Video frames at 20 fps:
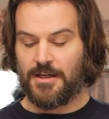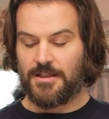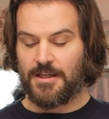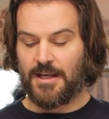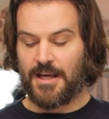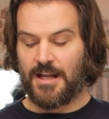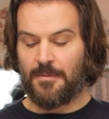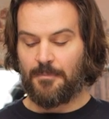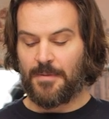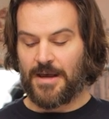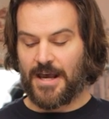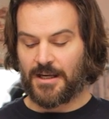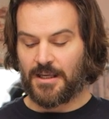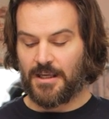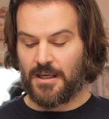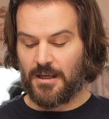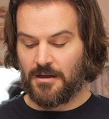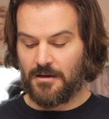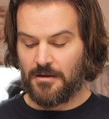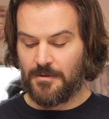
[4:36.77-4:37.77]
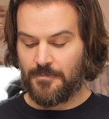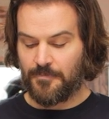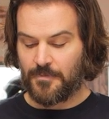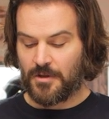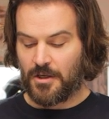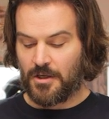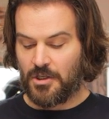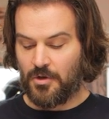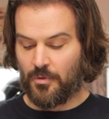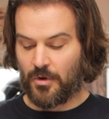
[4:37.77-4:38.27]
To get it back in,
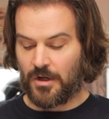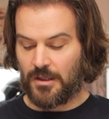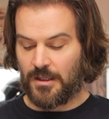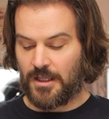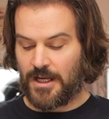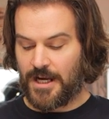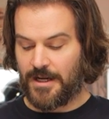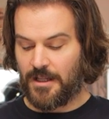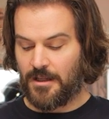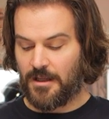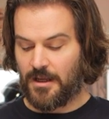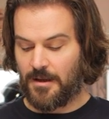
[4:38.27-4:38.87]
you wanna line it